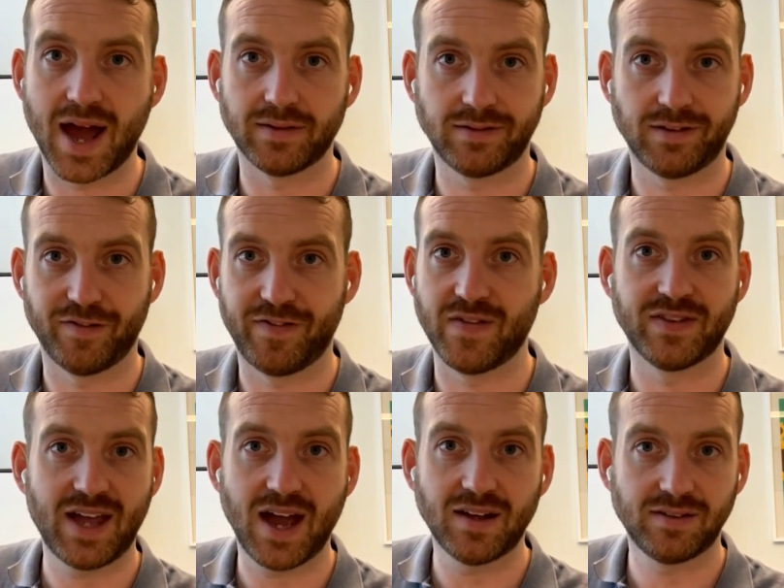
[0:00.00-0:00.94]
has a
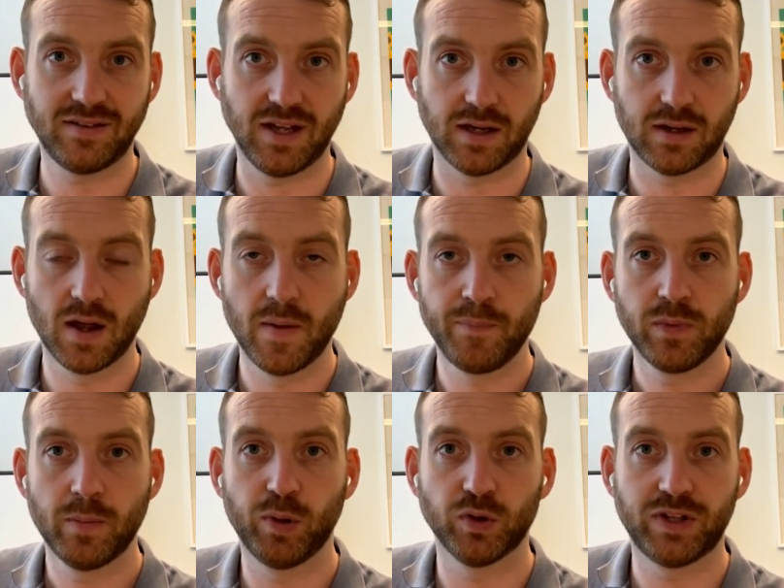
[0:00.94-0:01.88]
fantastic
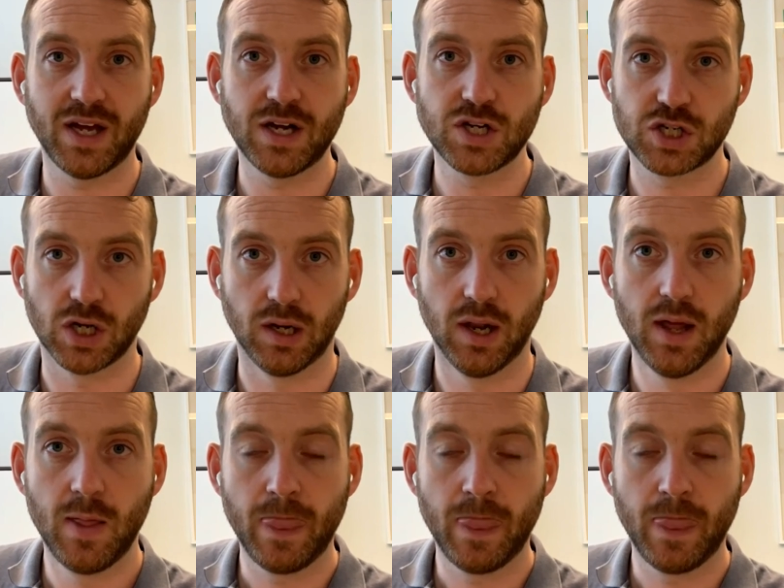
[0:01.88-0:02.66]
potential,